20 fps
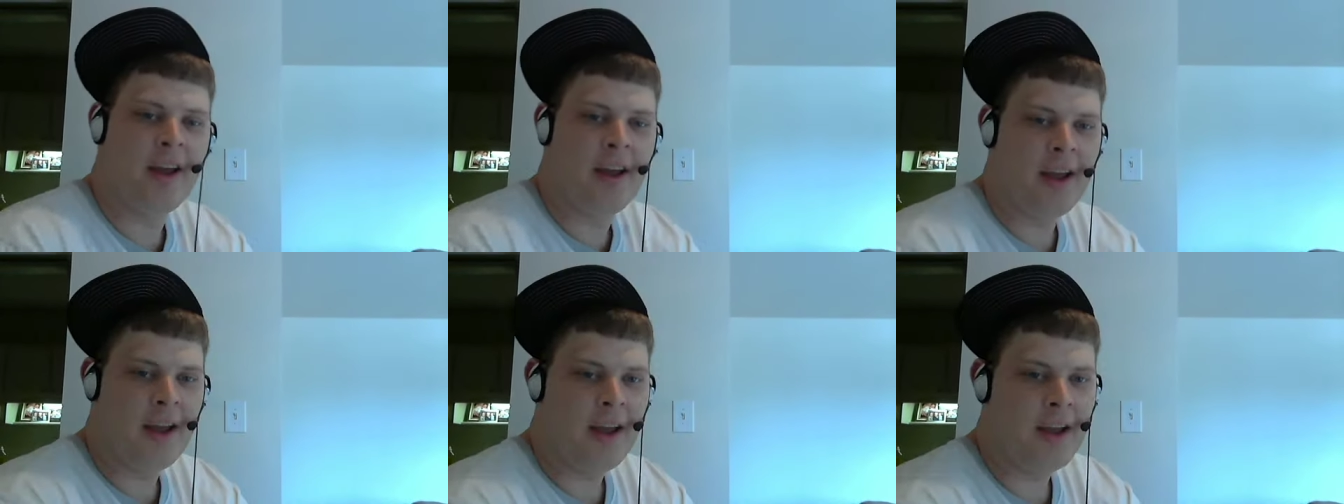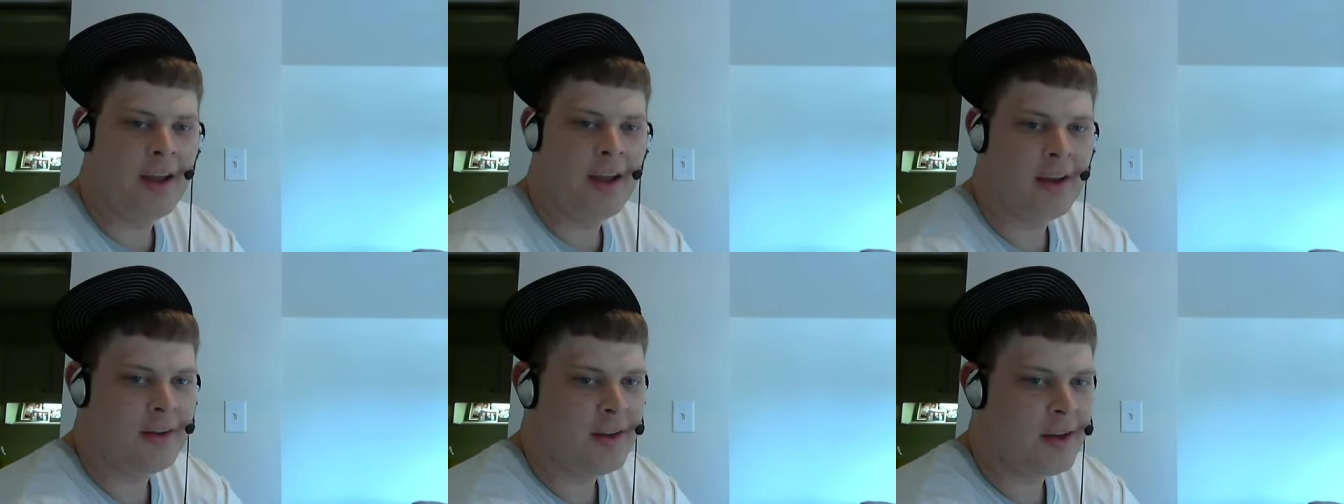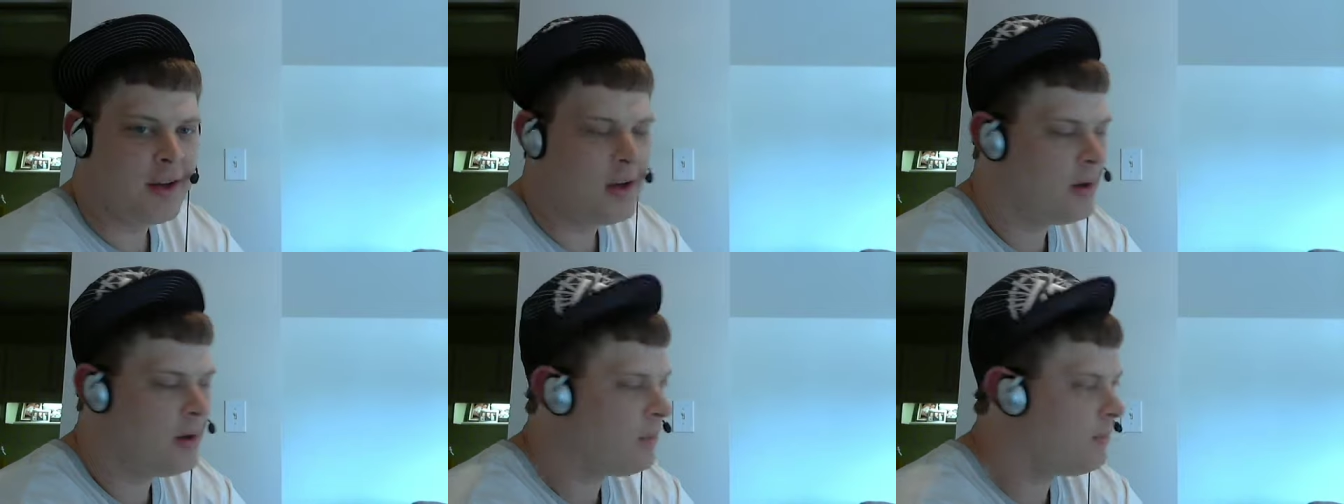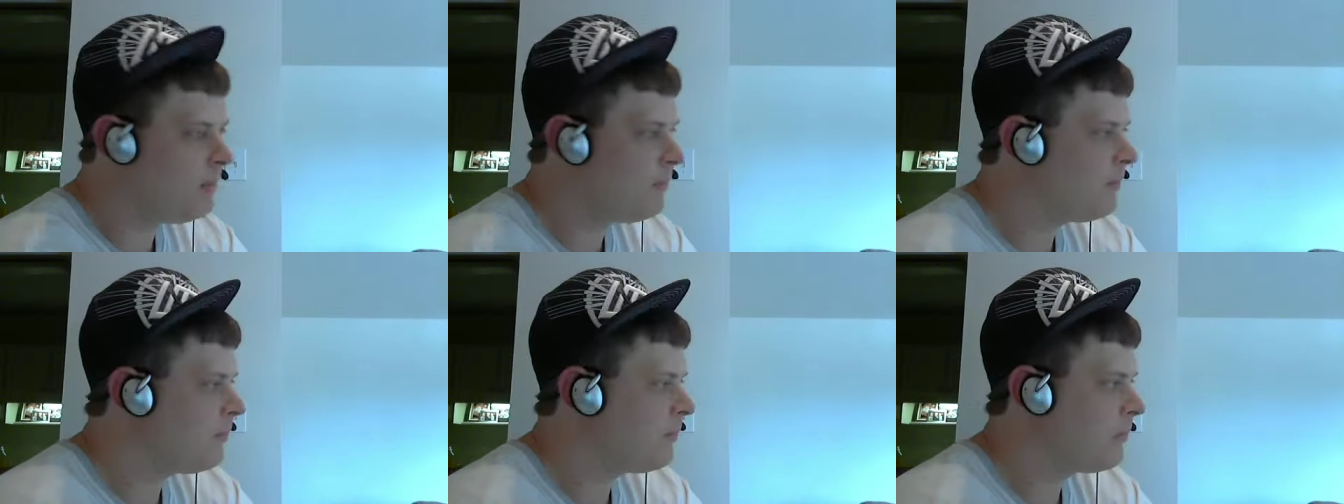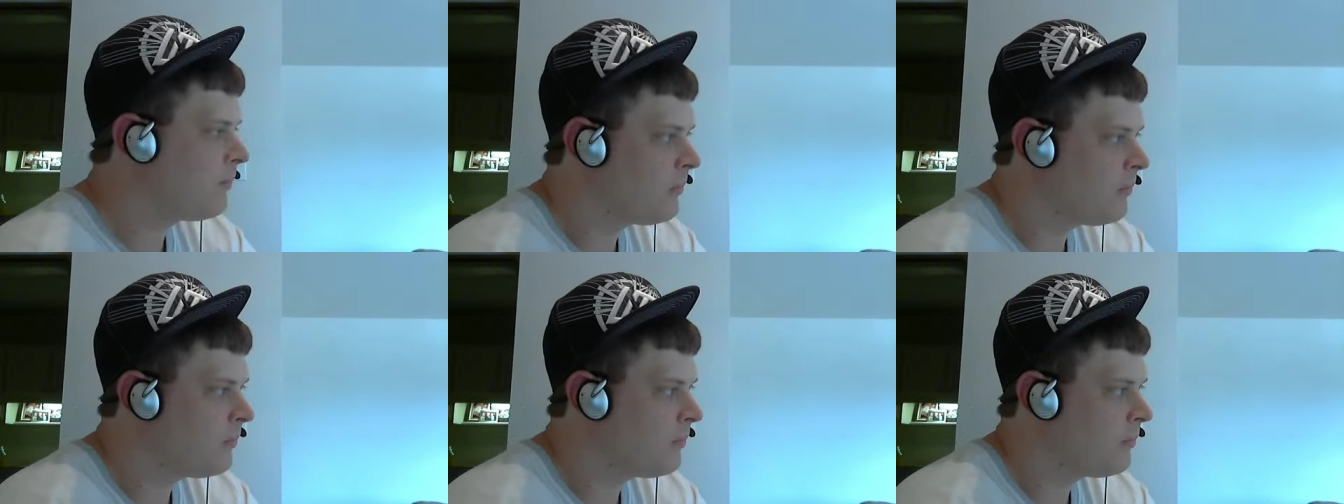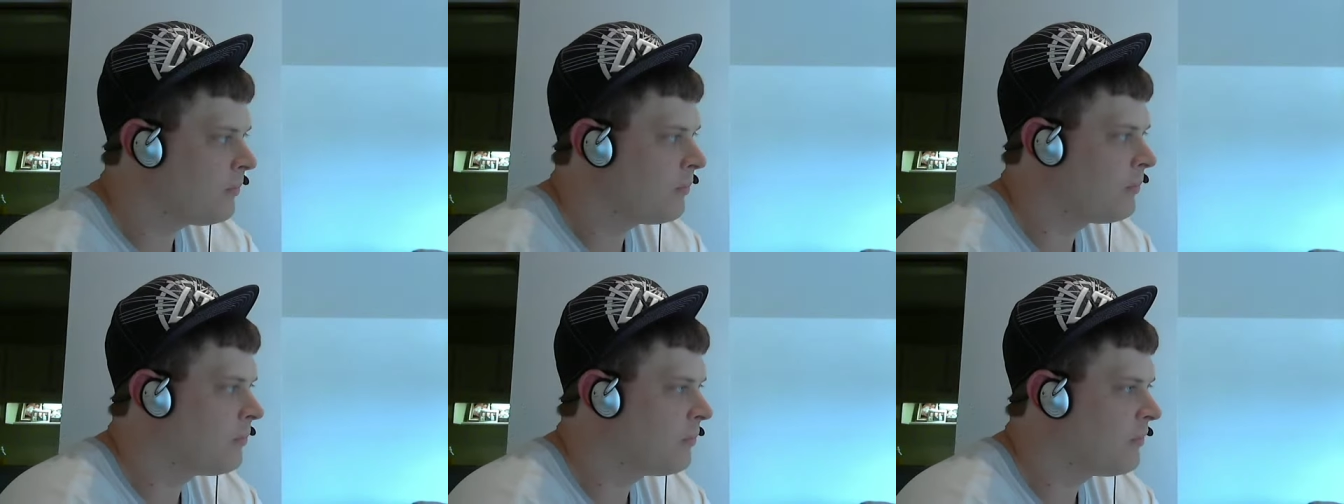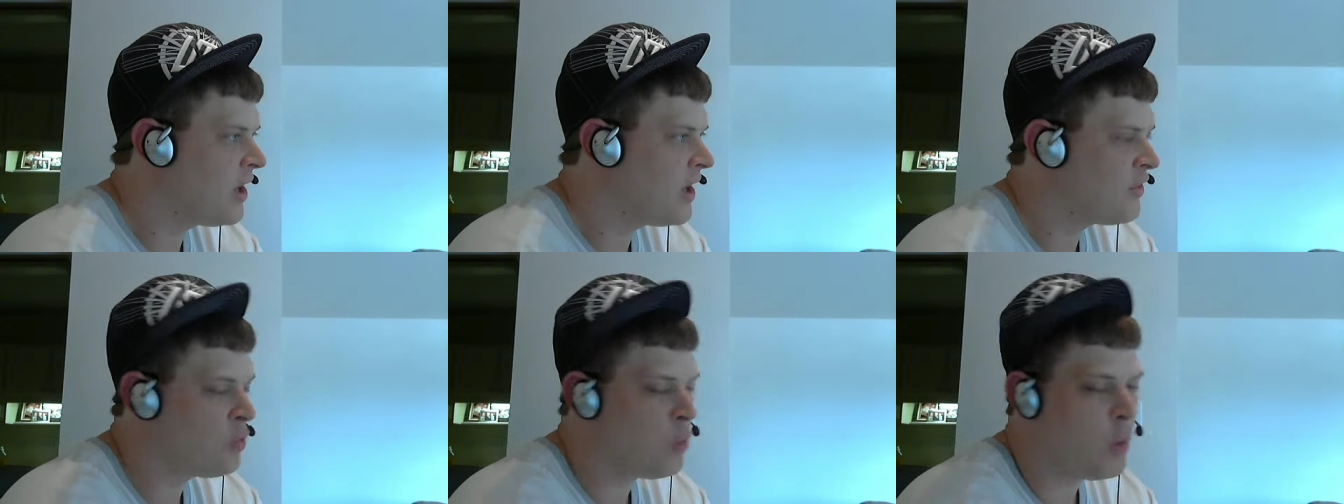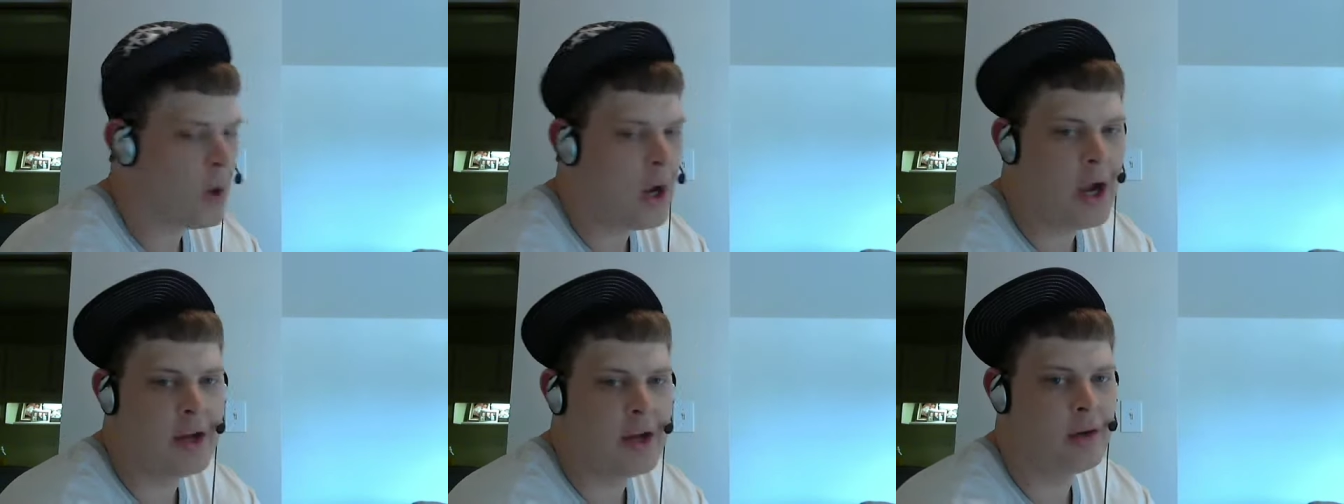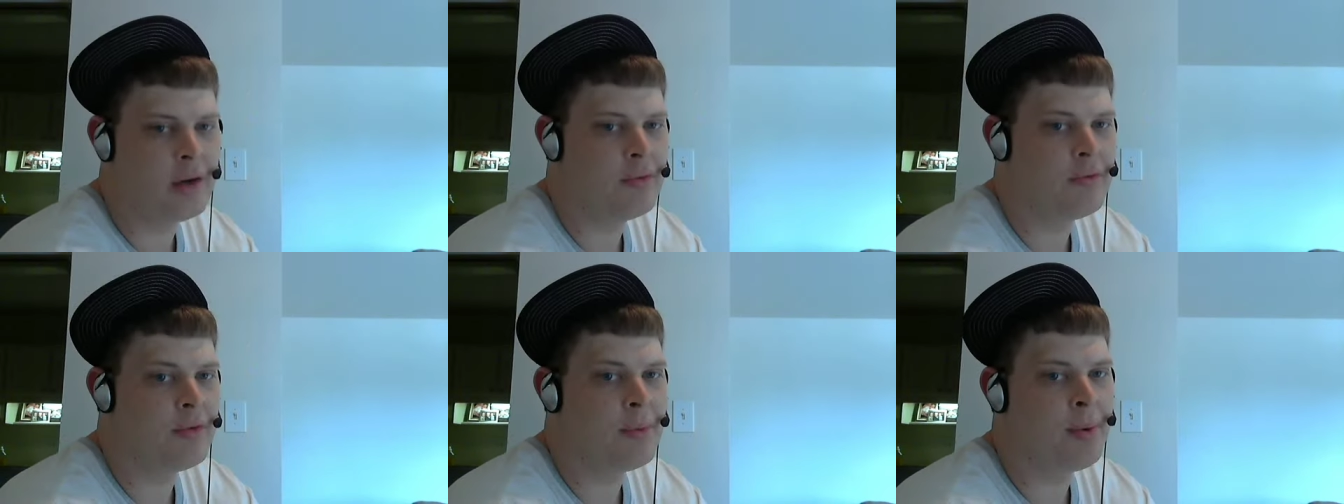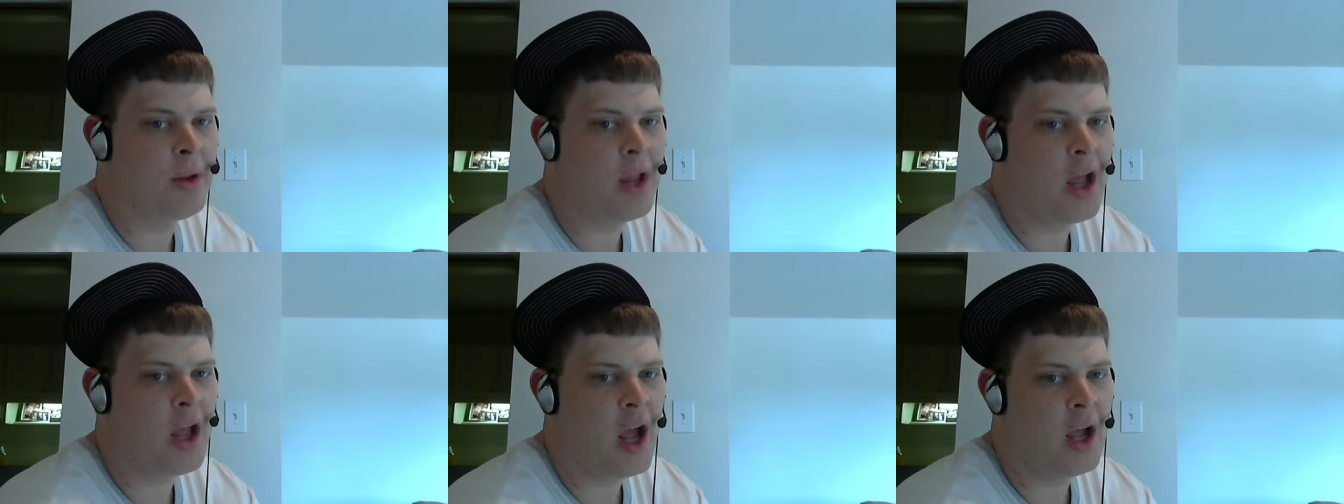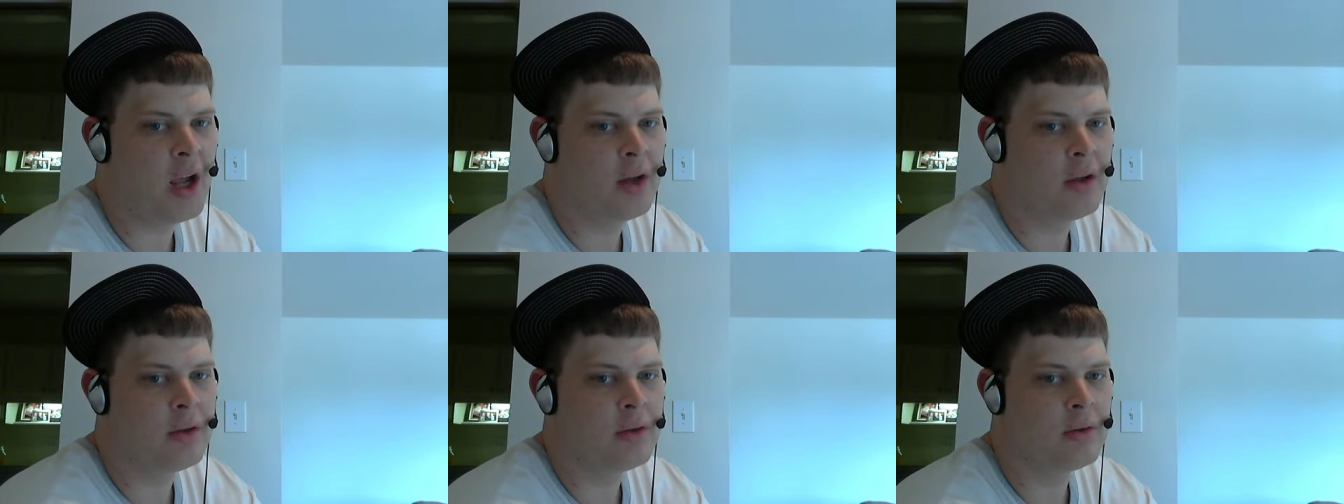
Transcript: And um, that's why I didn't reply.